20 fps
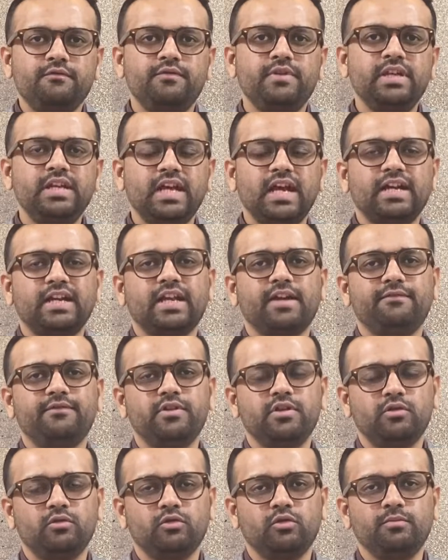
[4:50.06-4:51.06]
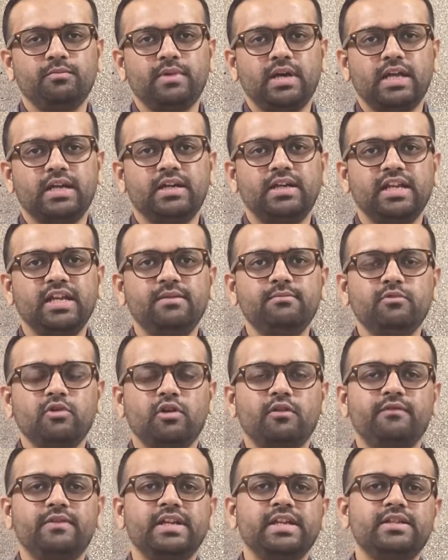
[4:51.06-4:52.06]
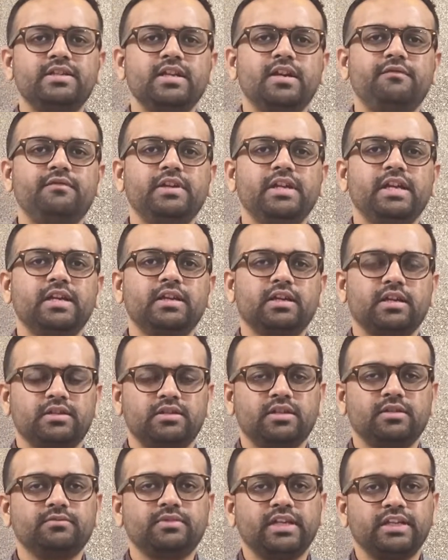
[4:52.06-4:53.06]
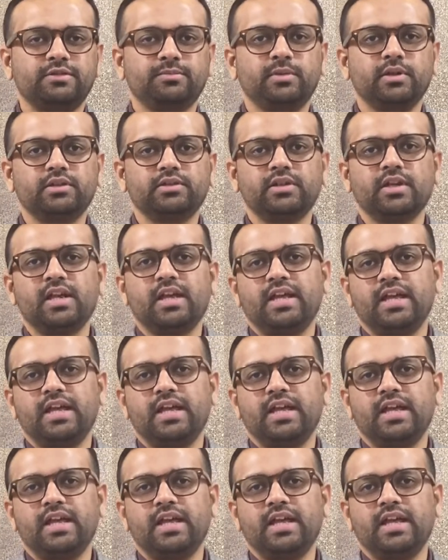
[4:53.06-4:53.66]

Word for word: We at Afleo Group are a team of DGFT and customs experts